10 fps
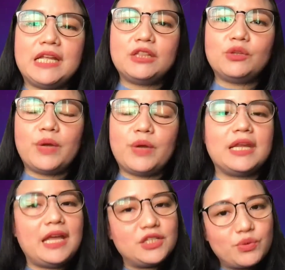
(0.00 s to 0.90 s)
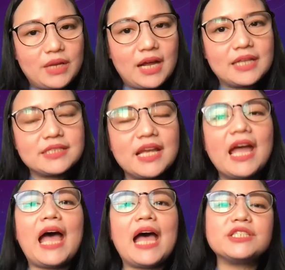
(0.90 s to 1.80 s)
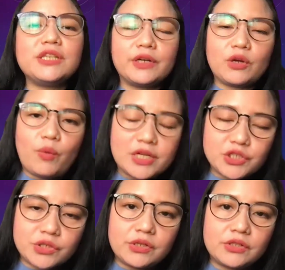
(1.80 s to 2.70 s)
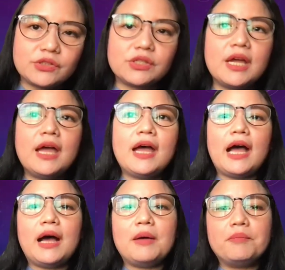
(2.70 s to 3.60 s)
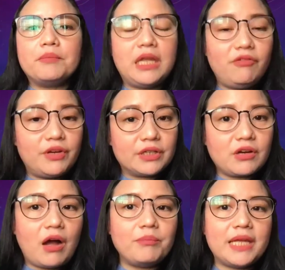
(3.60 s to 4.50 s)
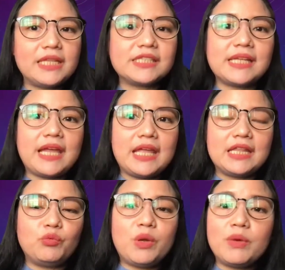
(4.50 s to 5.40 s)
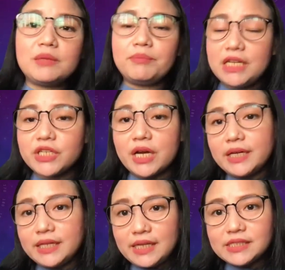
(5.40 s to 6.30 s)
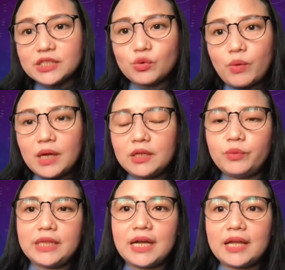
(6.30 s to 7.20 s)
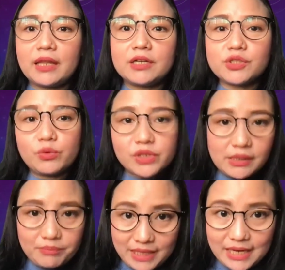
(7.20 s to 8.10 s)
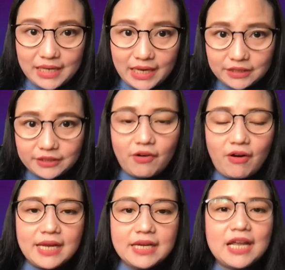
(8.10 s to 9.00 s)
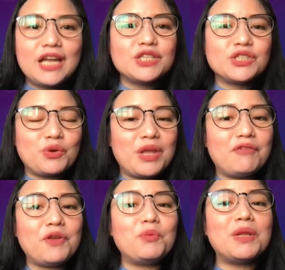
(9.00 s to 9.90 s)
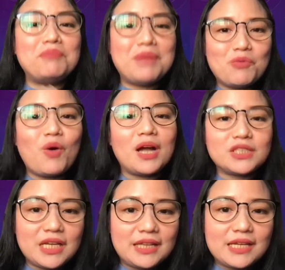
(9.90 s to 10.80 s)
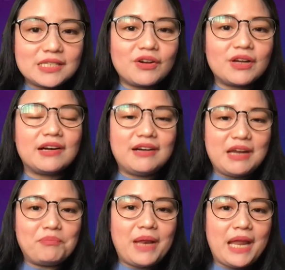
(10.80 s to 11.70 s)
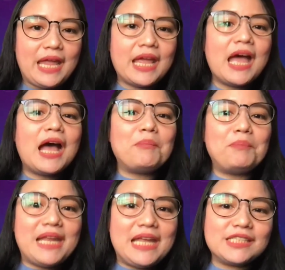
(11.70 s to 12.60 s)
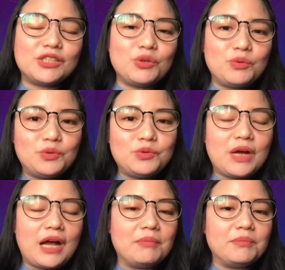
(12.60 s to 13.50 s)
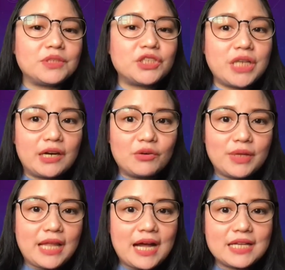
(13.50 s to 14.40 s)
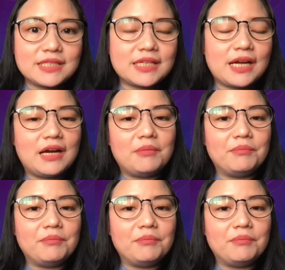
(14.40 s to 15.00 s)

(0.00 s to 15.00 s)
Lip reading: free to engage with us, ask your questions, give your comments, and we will be sharing this as well with other social media later on. So if you will be watching this on a replay, please do share with us